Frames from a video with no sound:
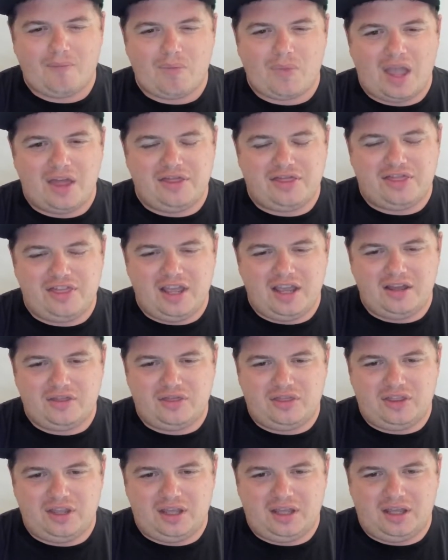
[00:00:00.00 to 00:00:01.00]
I think
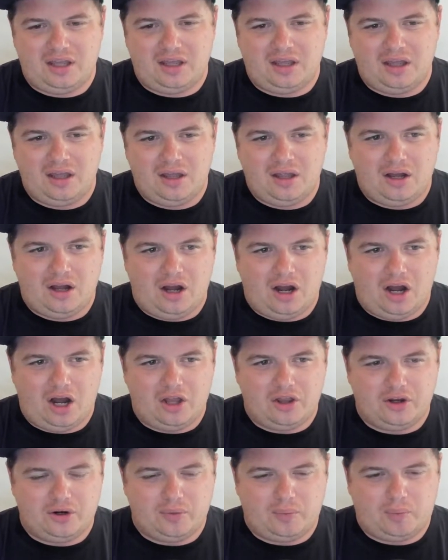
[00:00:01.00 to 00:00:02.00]
the
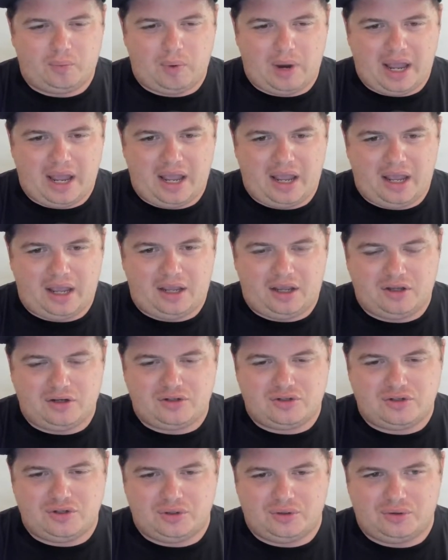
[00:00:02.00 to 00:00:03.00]
other way
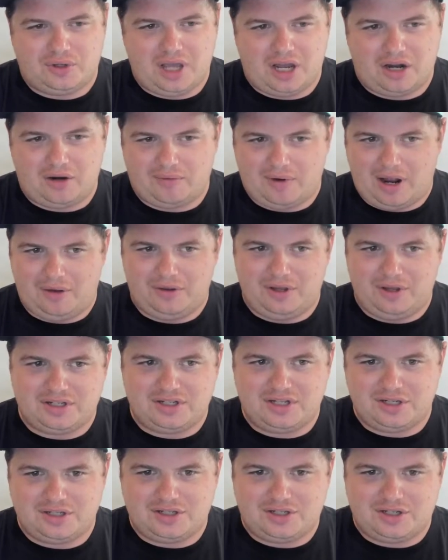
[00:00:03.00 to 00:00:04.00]
to get around
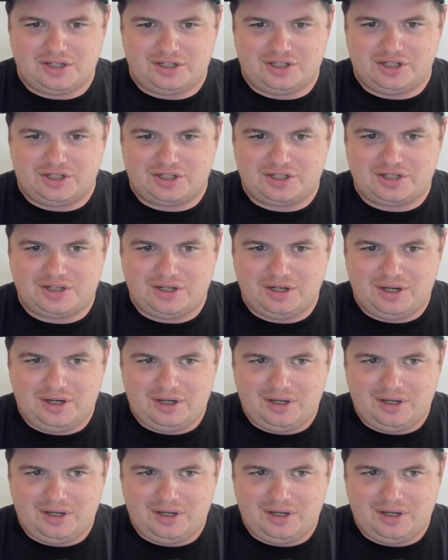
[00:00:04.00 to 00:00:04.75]
is to just